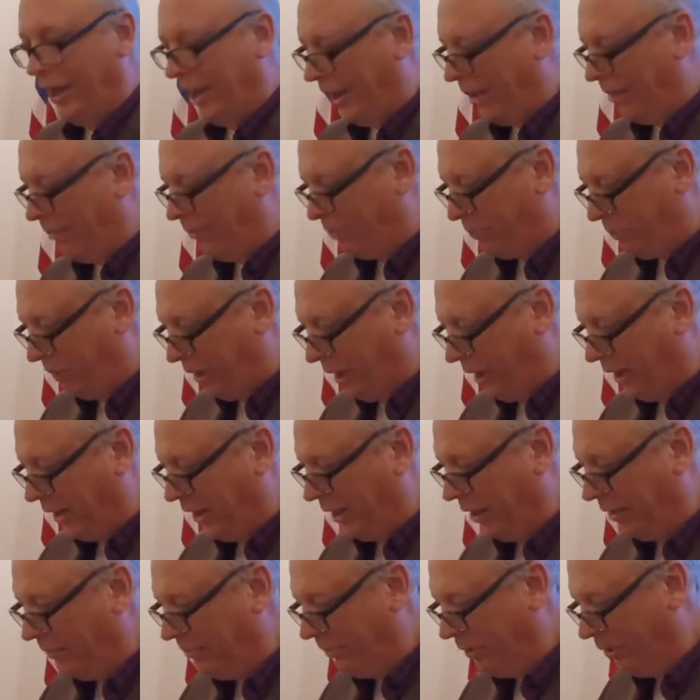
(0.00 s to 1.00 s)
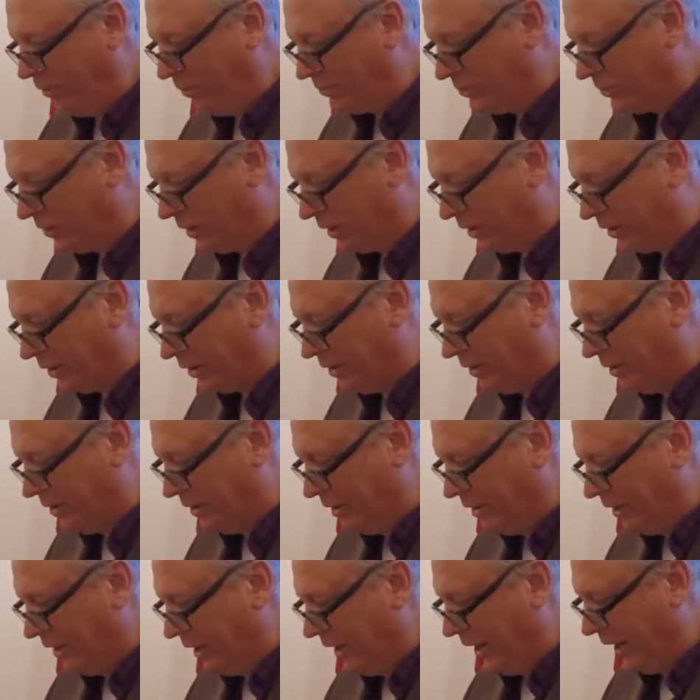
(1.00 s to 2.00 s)
and playing music,
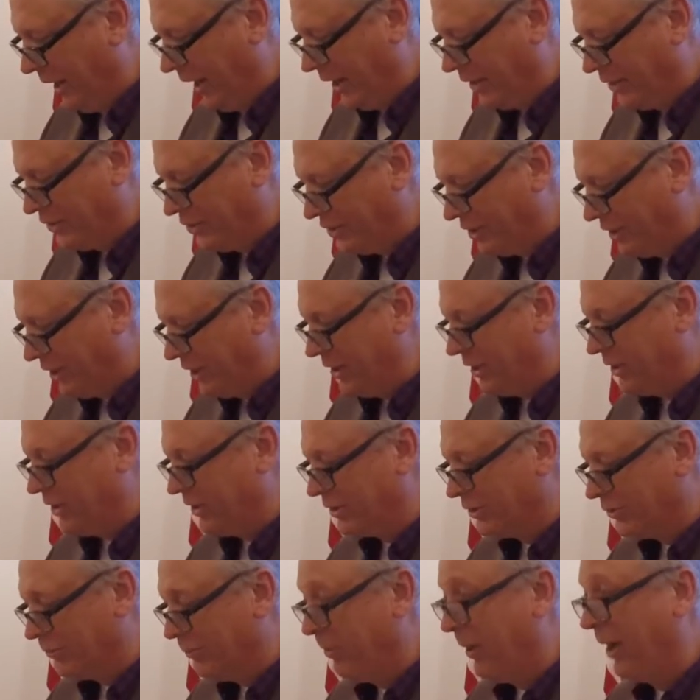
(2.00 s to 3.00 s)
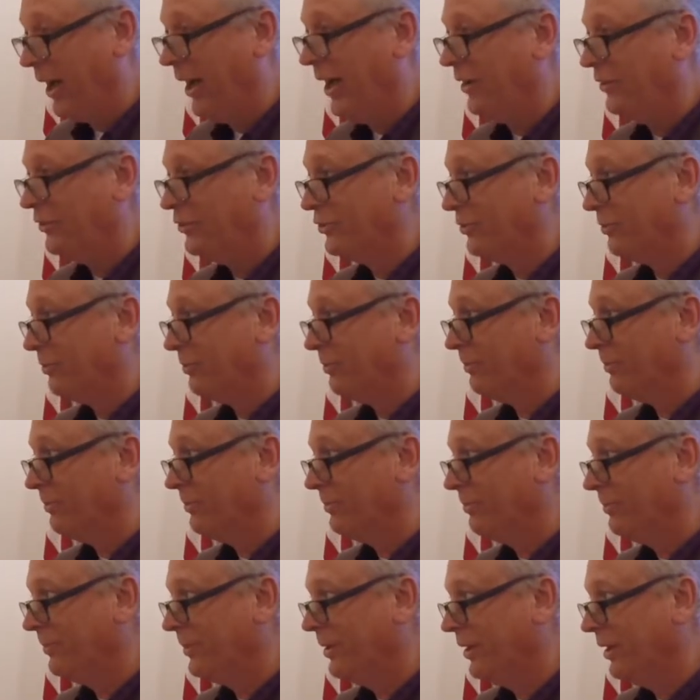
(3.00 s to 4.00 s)
and she despised him
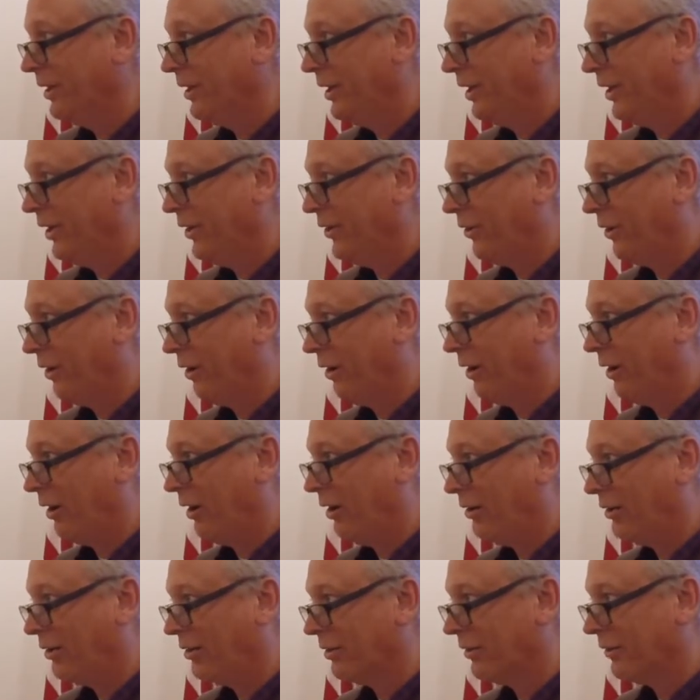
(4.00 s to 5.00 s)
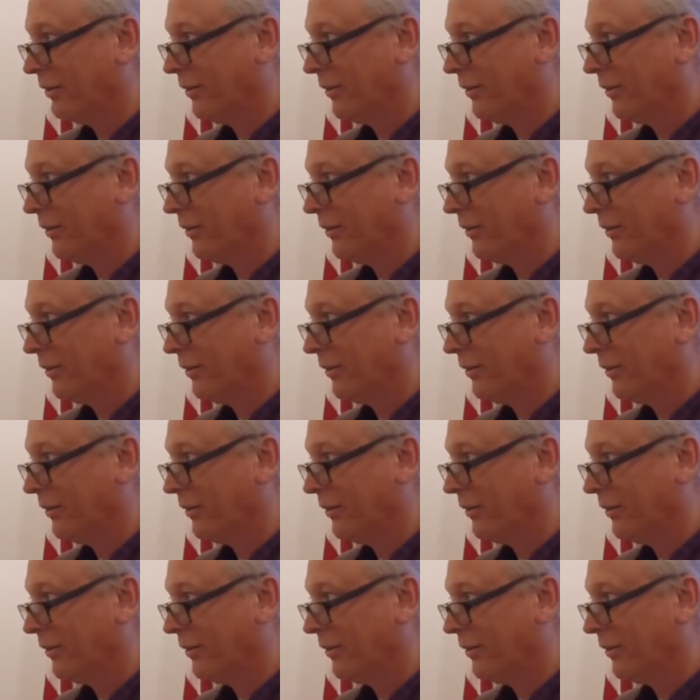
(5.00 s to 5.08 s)
in her heart.